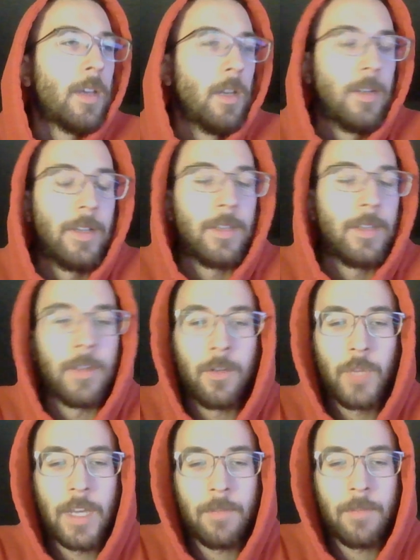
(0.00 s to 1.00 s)
We
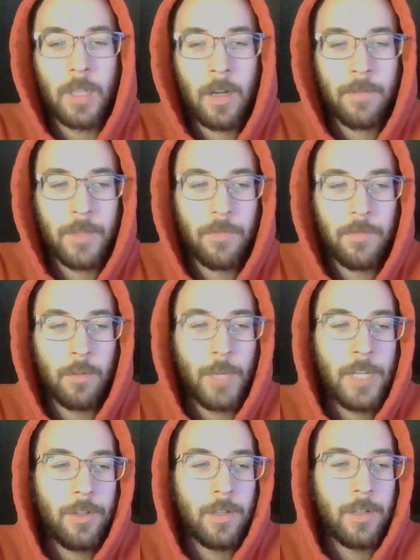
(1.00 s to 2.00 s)
have a lot of
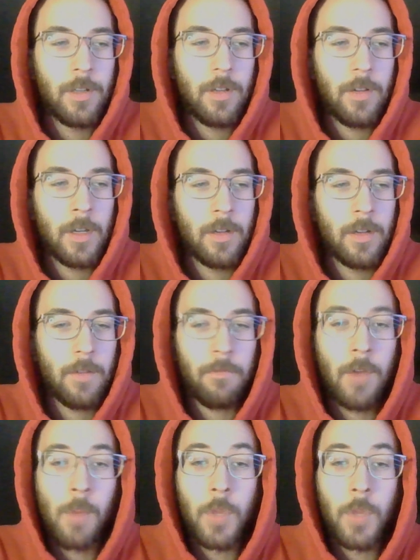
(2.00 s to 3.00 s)
information
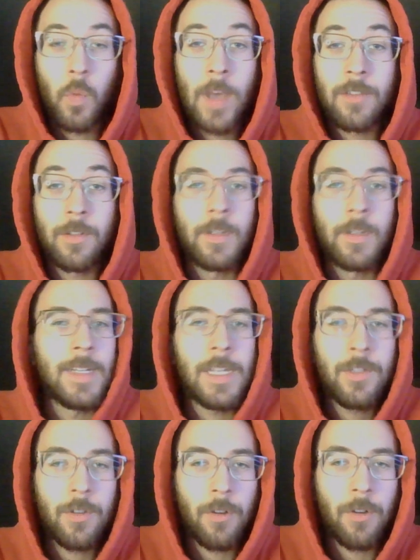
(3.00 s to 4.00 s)
from the Western and
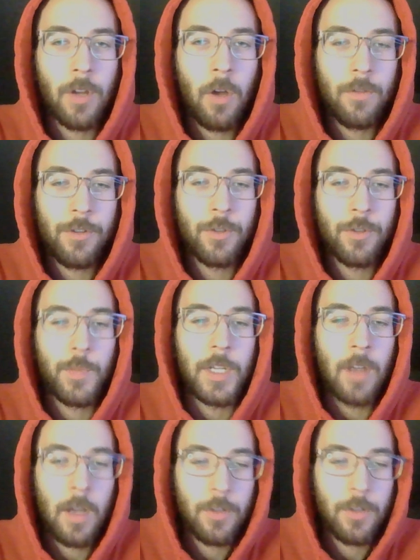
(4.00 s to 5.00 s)
Eastern cultures, but
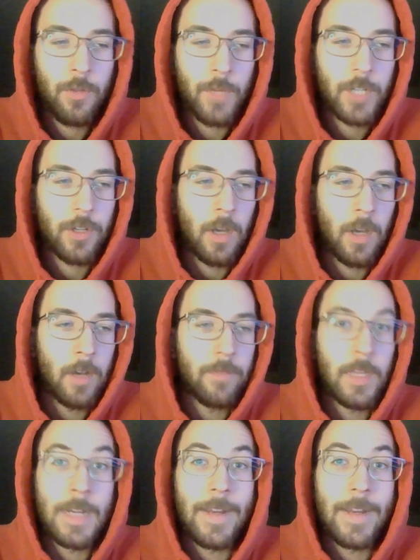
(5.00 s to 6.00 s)
not too much of the
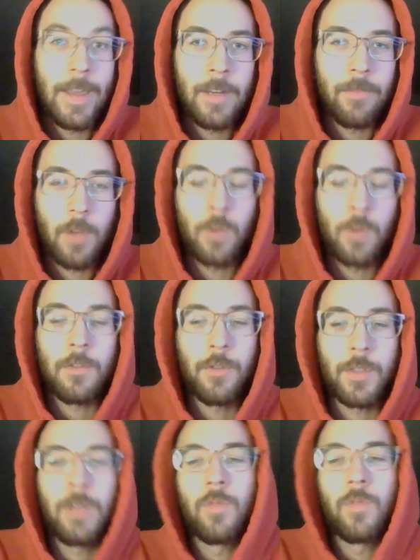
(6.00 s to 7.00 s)
native cultures
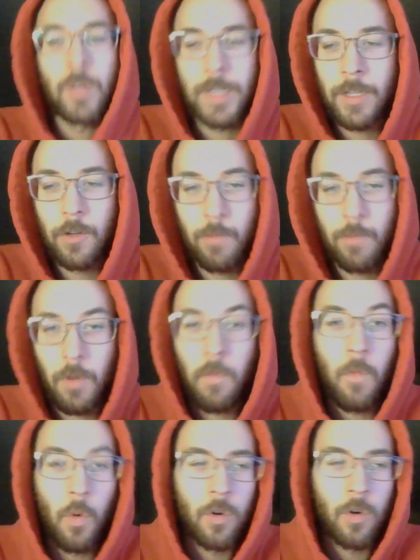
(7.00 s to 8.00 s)
that were here
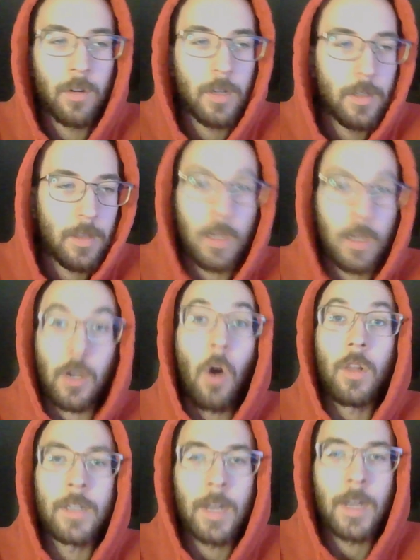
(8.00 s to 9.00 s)
before the
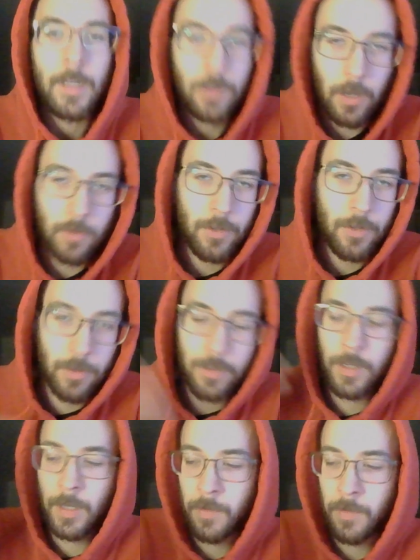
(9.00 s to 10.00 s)
colonized cultures, you
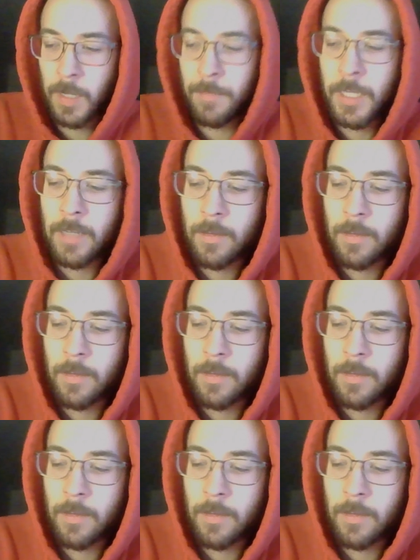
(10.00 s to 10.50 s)
know what I mean?